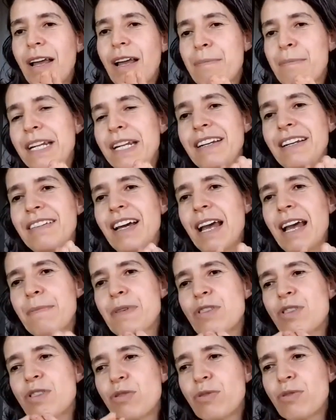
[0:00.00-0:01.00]
many
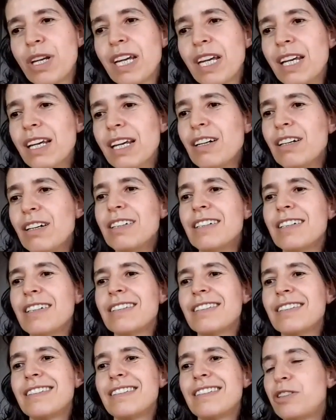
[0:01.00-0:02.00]
times
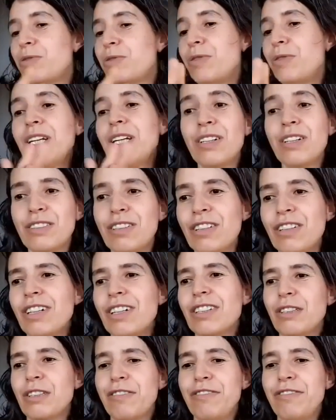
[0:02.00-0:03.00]
3-note
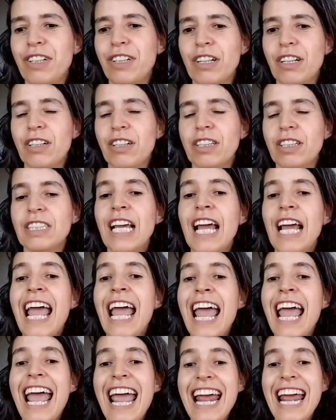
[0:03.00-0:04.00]
chords or 4-note chords.
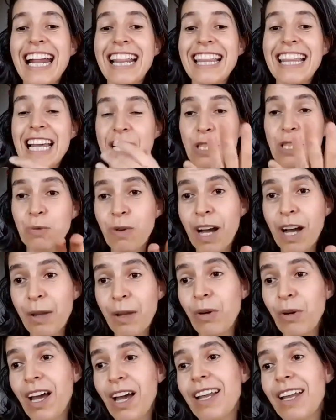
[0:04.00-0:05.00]
And that's why
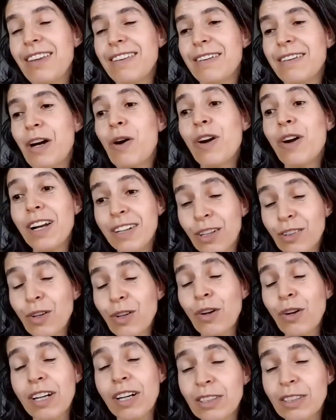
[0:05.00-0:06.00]
we had not
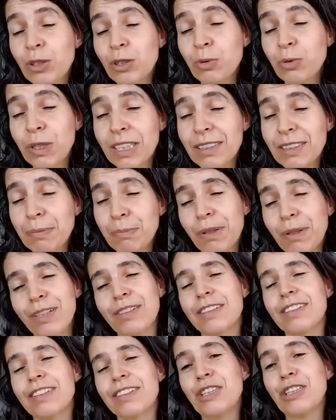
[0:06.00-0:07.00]
only suite,
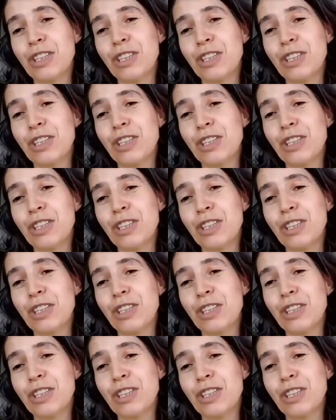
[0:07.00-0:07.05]
but